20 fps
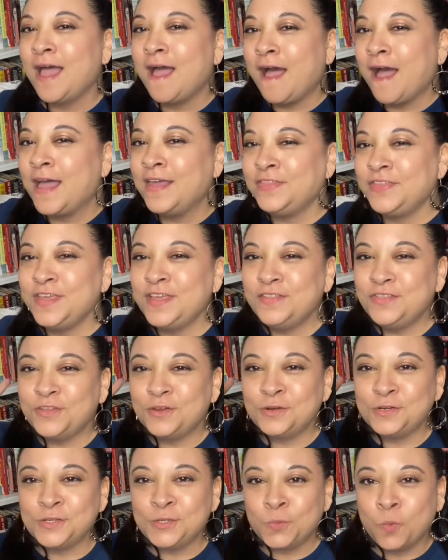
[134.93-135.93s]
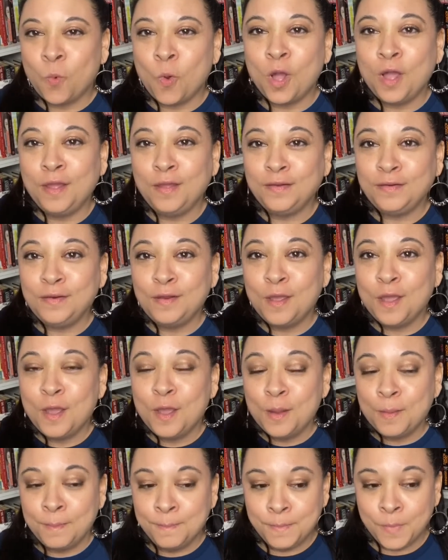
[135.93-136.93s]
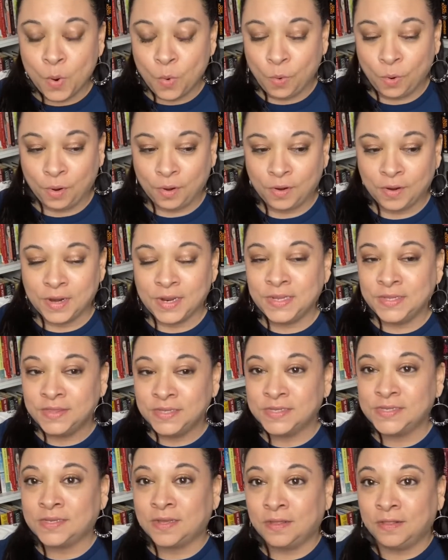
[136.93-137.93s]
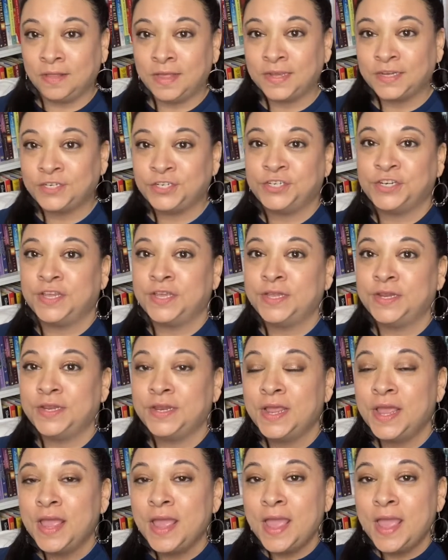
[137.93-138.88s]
I think there's one more in this collection,